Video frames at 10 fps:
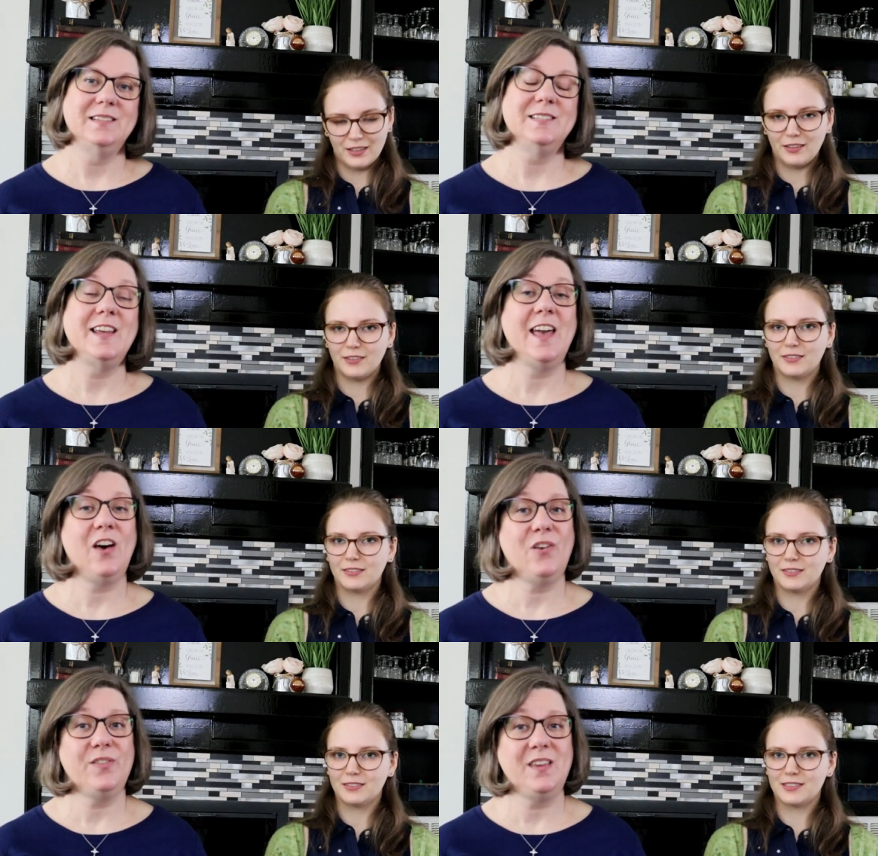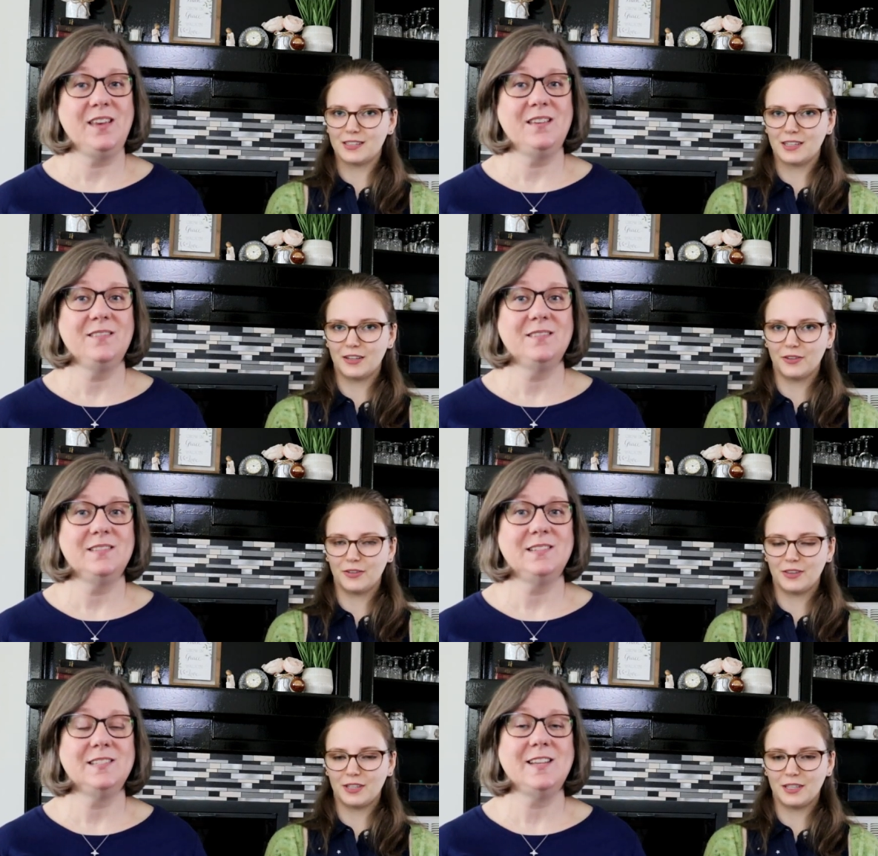Speaker 1: stay healthy, stay
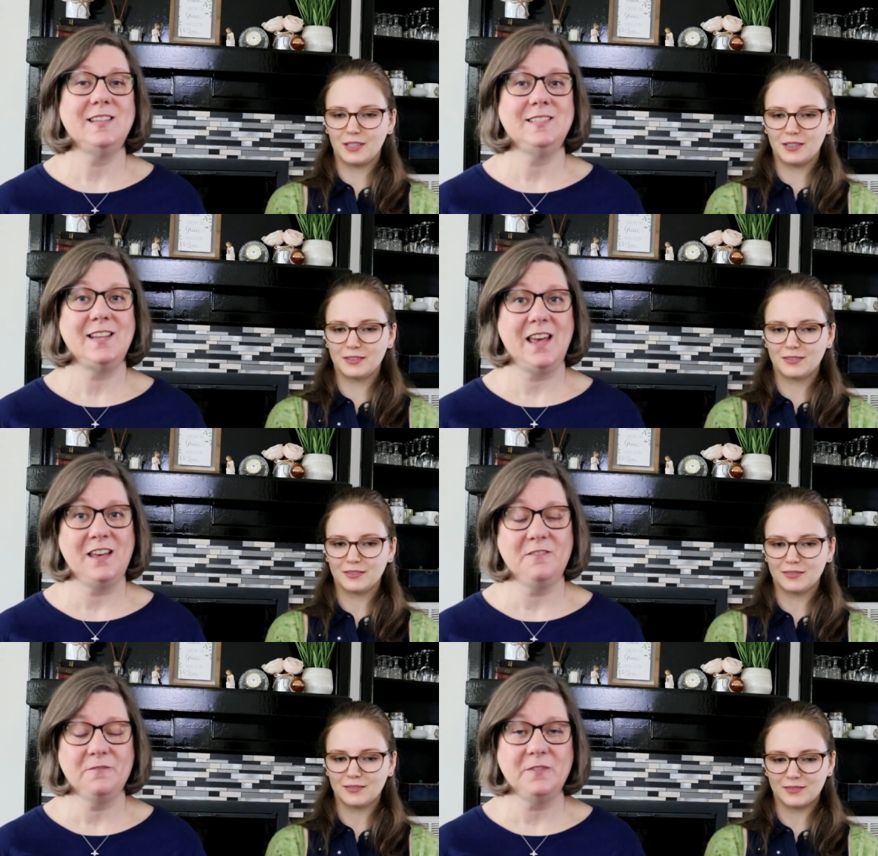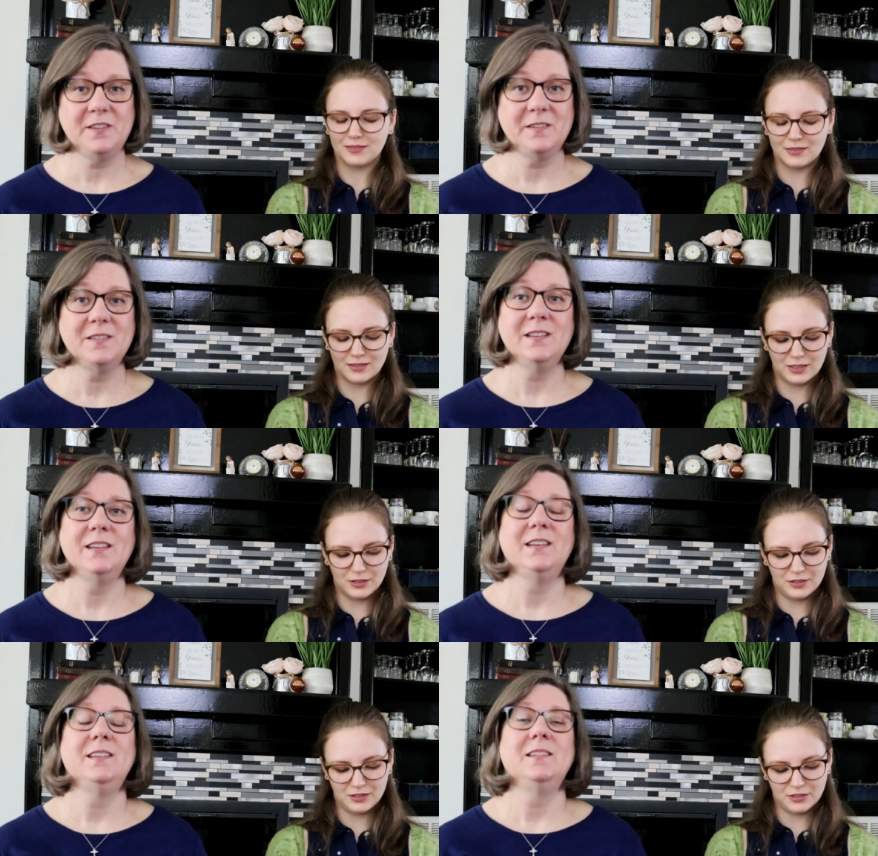healthy, stay safe
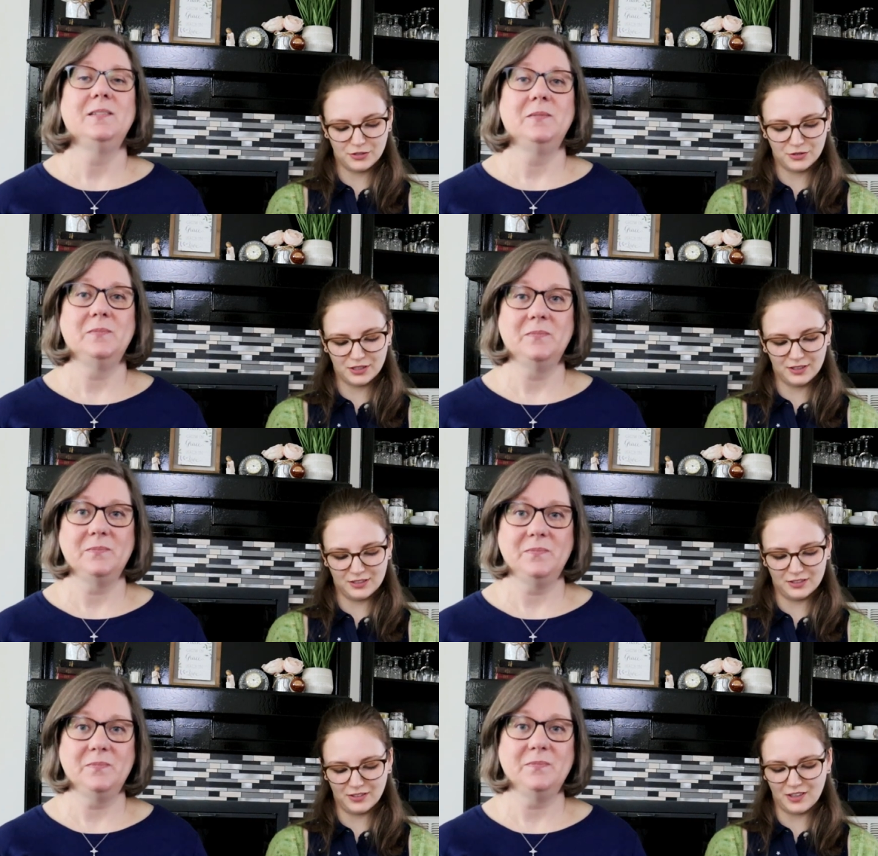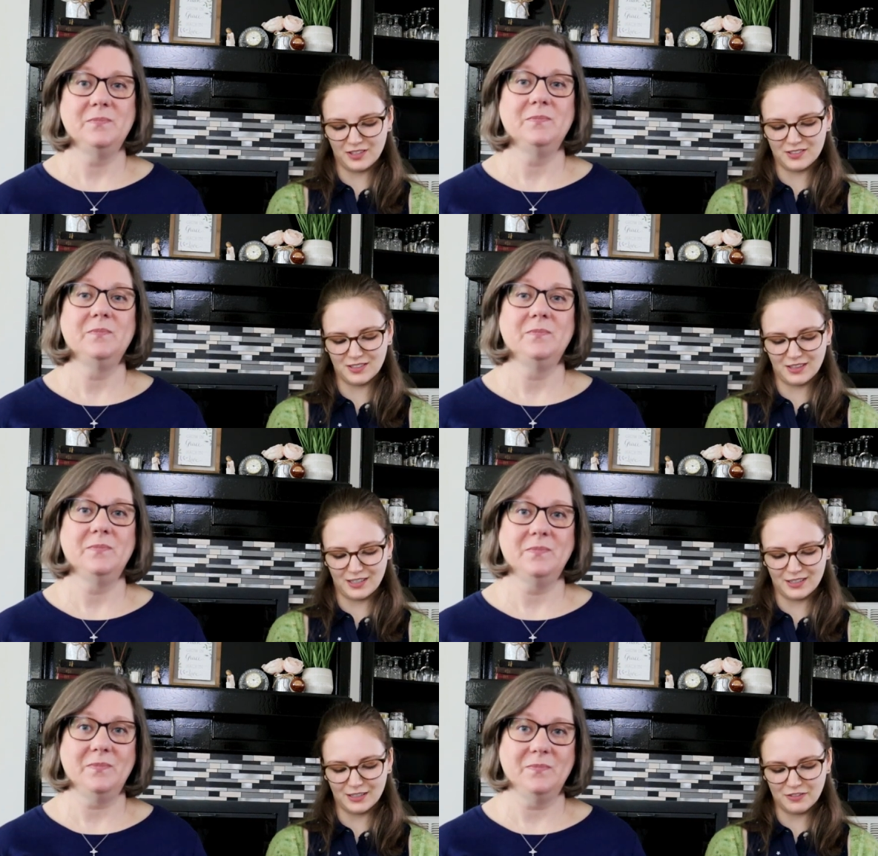and enjoy the little things
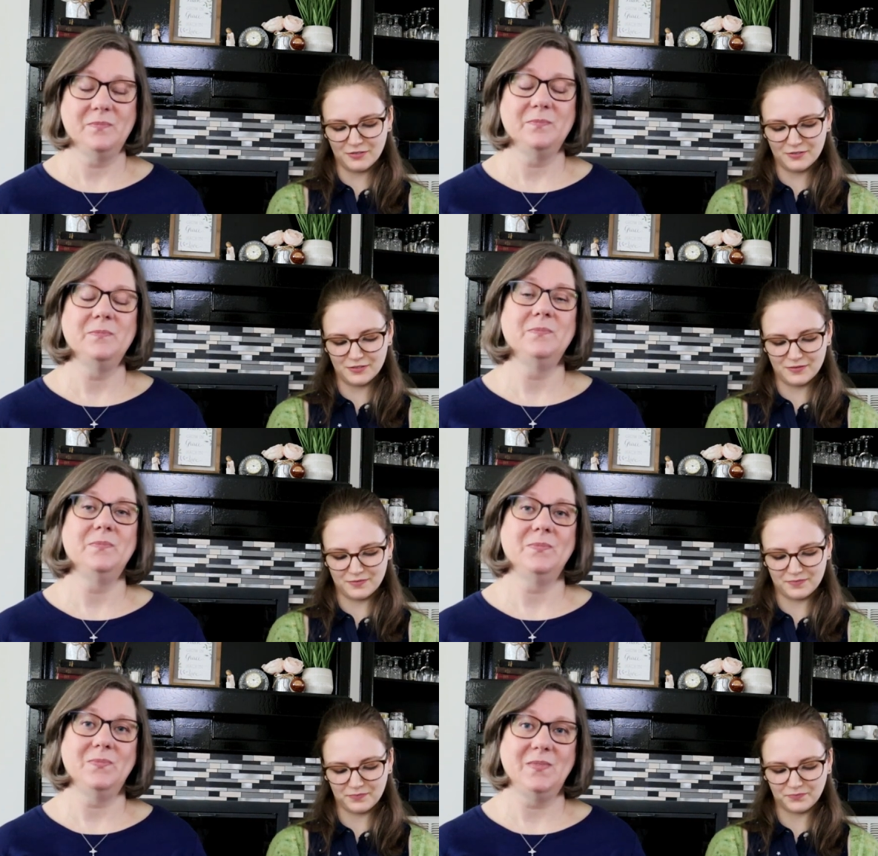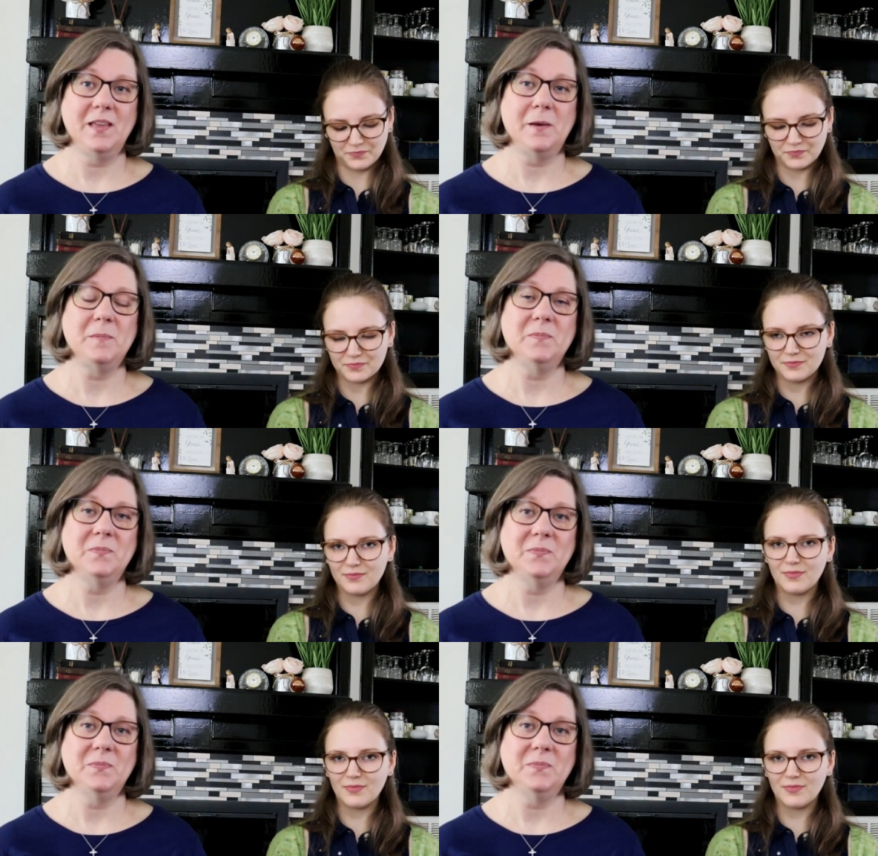in life. Yeah.